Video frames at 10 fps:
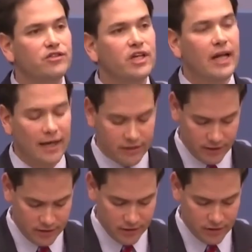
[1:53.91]
be the
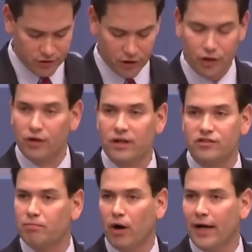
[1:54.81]
greatest
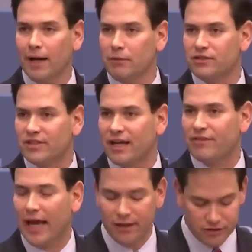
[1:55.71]
threat to
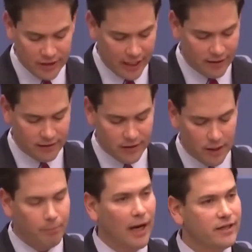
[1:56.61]
Hillary. And he
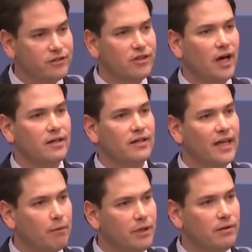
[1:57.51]
went through them one
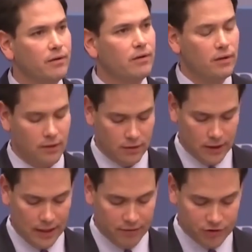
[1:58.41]
by one by one.
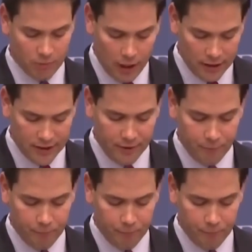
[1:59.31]
And when he got to Marco